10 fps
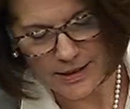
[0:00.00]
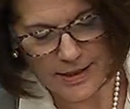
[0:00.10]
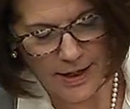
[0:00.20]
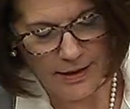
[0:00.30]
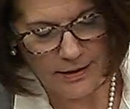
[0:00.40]

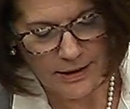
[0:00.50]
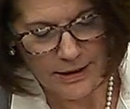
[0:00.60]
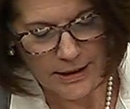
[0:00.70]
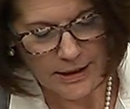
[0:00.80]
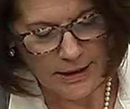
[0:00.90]

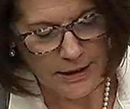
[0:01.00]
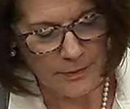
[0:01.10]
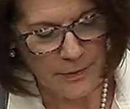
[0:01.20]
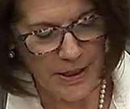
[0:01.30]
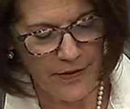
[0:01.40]
debt.
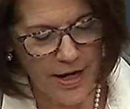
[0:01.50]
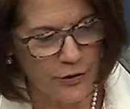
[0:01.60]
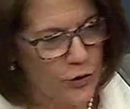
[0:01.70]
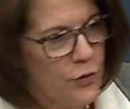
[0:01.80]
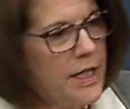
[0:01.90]
And they are
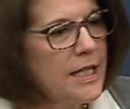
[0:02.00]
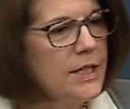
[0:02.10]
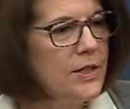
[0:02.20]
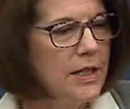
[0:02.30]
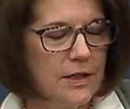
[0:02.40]
doing
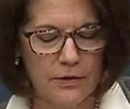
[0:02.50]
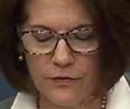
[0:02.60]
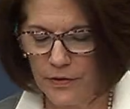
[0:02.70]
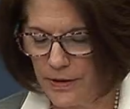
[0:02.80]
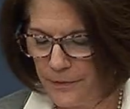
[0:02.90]
this to
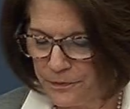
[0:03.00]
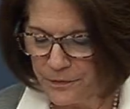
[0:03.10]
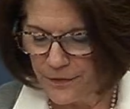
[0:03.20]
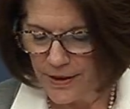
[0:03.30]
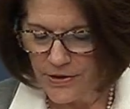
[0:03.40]
give
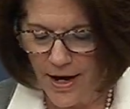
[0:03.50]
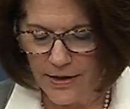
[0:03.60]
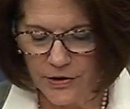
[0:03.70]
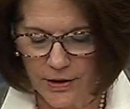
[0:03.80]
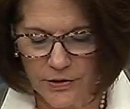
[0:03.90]

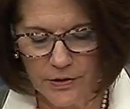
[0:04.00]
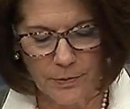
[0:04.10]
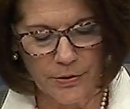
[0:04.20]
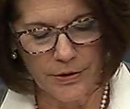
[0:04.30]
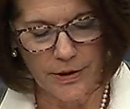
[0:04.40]
tax cuts to
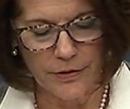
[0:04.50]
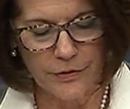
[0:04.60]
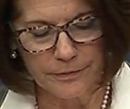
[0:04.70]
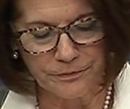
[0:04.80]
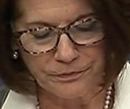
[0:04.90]

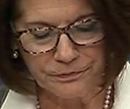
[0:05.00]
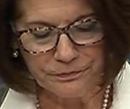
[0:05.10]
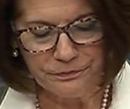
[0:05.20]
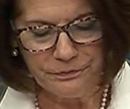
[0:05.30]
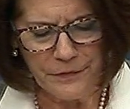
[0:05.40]
billionaires.
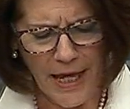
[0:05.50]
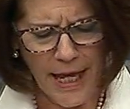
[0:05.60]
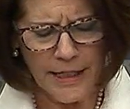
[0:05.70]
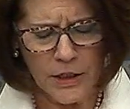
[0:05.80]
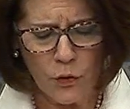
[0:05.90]

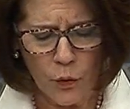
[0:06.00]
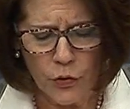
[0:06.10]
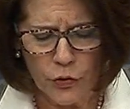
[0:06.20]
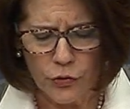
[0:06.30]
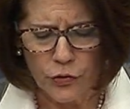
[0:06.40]
And in
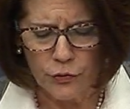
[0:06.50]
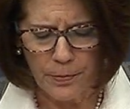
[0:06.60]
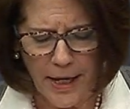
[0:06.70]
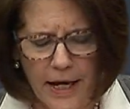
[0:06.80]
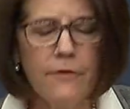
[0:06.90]
order to
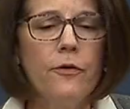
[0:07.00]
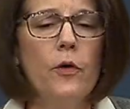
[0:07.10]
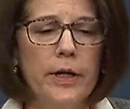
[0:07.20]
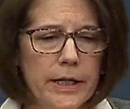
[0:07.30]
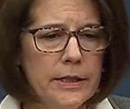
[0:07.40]
pay
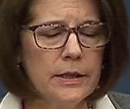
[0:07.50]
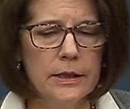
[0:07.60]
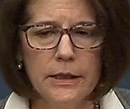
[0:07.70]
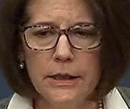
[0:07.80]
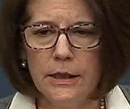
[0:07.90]
for it,
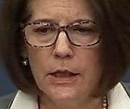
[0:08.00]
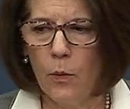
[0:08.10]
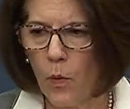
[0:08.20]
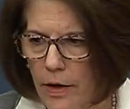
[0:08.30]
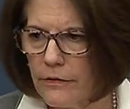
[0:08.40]

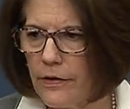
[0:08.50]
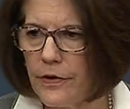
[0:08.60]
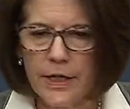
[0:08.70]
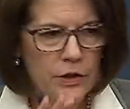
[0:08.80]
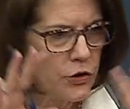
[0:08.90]
one of the
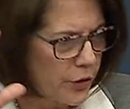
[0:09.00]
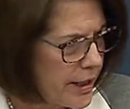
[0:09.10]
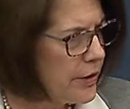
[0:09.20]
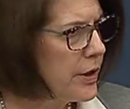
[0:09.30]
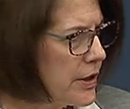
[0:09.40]
things, and you're
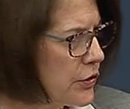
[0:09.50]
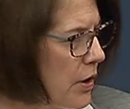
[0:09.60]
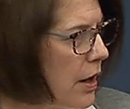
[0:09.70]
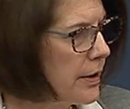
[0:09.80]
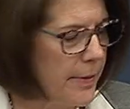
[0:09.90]
hearing us
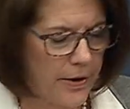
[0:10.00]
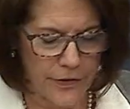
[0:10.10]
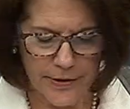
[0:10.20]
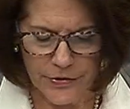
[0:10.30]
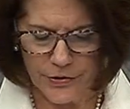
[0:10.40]
talk about
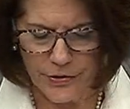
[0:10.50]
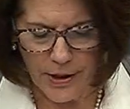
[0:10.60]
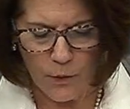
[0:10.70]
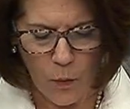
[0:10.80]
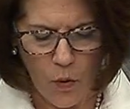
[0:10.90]
this, is
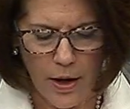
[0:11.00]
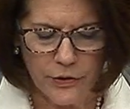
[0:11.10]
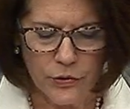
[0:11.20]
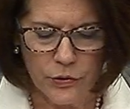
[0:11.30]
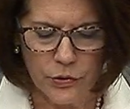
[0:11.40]
they want
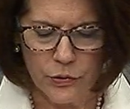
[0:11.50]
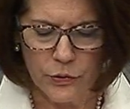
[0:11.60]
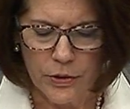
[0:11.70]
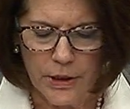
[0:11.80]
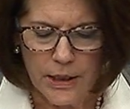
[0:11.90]

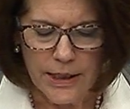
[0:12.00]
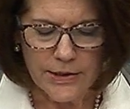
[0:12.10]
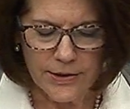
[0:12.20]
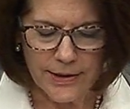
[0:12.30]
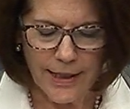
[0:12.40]
to
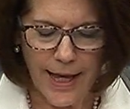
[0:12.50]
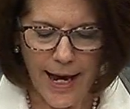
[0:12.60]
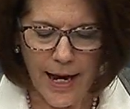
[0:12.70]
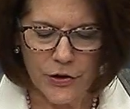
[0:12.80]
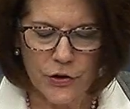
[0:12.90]

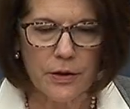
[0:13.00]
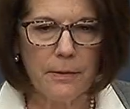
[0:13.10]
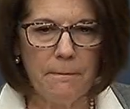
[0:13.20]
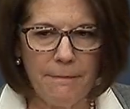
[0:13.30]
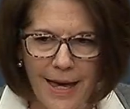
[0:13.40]
slash
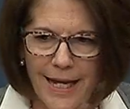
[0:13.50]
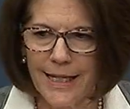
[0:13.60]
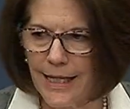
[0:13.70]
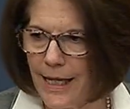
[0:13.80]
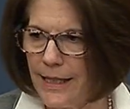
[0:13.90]

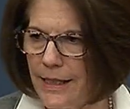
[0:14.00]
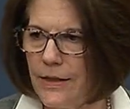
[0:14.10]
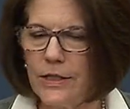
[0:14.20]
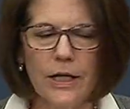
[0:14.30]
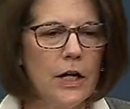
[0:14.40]
Medicaid in
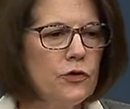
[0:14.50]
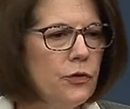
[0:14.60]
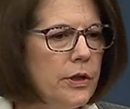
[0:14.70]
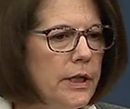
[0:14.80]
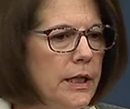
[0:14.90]
this
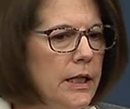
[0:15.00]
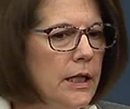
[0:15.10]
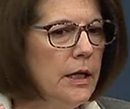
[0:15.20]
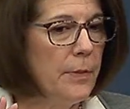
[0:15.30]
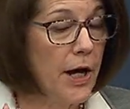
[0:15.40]
country
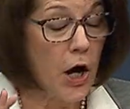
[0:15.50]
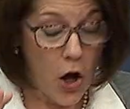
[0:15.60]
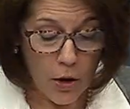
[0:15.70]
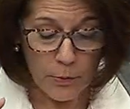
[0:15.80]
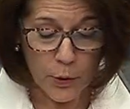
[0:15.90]
by
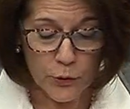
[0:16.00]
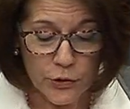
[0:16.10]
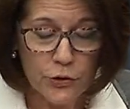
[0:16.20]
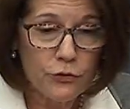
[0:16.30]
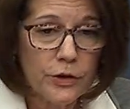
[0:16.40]

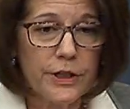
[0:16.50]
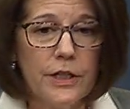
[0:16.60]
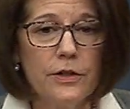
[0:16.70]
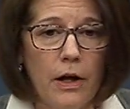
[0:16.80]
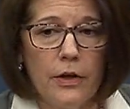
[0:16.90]
almost $1
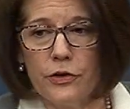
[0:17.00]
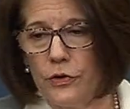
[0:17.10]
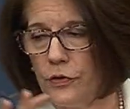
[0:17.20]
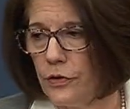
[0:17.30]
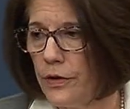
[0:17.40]
trillion.
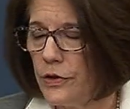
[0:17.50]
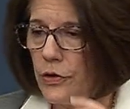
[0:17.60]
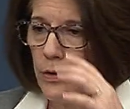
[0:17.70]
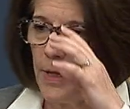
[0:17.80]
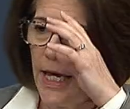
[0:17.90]
You've heard this
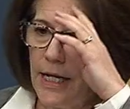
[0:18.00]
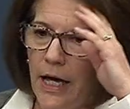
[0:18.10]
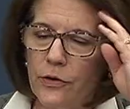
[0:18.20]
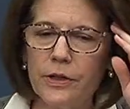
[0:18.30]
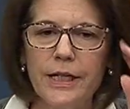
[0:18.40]
term,
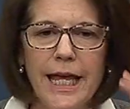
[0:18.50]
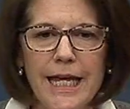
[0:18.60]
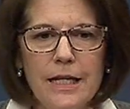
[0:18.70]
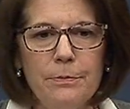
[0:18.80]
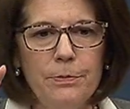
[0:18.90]

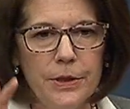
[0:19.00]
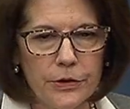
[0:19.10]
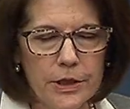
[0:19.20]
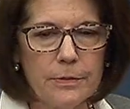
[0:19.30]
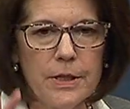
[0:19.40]
$880
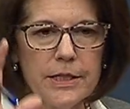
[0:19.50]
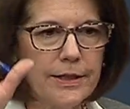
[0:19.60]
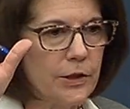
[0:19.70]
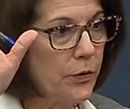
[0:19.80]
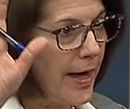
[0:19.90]
billion, because
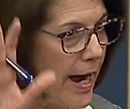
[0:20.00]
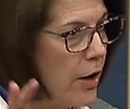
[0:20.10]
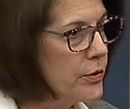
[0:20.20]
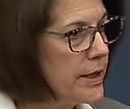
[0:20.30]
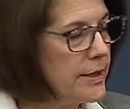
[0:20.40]
that's what the
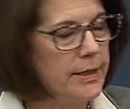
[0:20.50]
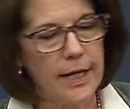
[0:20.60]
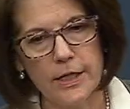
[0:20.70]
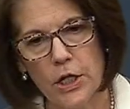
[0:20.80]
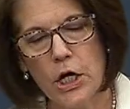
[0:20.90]
House has
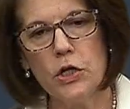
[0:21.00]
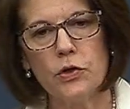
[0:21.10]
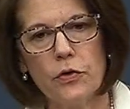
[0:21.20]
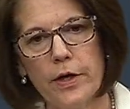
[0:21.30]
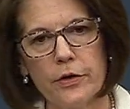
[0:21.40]
sent
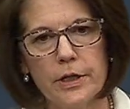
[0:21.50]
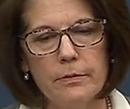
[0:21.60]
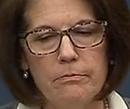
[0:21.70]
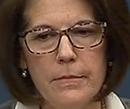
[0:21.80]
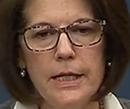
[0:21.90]
to their
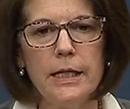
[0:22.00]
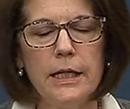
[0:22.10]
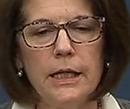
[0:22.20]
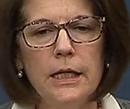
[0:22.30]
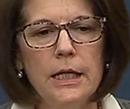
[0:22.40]

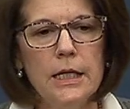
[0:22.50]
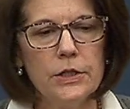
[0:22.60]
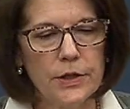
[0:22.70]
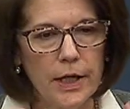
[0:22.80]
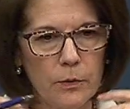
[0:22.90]
committee to
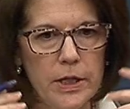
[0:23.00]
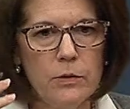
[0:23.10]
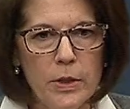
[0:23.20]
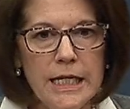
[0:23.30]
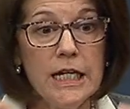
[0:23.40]
say
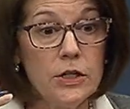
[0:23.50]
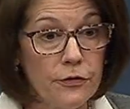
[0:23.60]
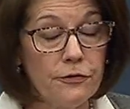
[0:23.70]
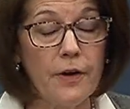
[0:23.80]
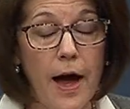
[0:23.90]
we need to
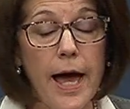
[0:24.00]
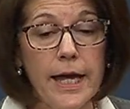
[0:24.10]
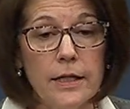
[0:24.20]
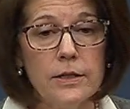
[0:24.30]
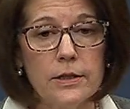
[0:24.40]

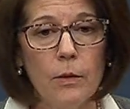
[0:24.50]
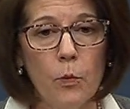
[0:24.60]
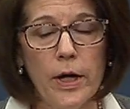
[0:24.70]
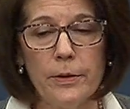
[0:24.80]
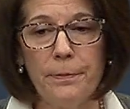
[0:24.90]
find some
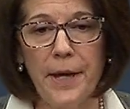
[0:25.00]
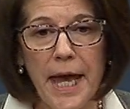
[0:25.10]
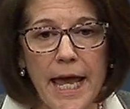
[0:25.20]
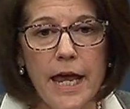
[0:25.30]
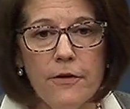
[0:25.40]
way to
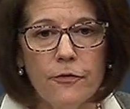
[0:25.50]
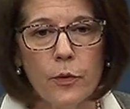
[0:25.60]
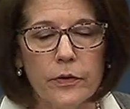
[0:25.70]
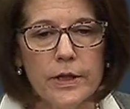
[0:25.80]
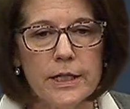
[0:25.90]
pay
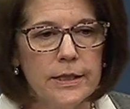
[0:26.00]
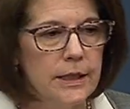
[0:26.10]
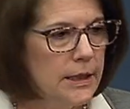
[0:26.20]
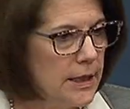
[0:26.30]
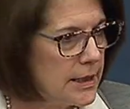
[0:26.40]
for these
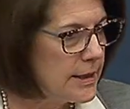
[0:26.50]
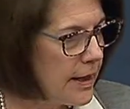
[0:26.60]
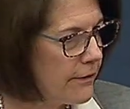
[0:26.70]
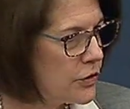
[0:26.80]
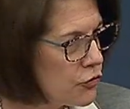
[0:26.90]

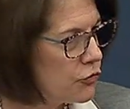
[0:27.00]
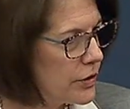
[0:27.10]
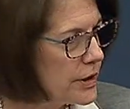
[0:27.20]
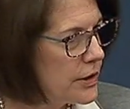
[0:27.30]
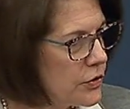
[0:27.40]
$7
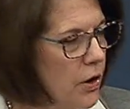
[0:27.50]
trillion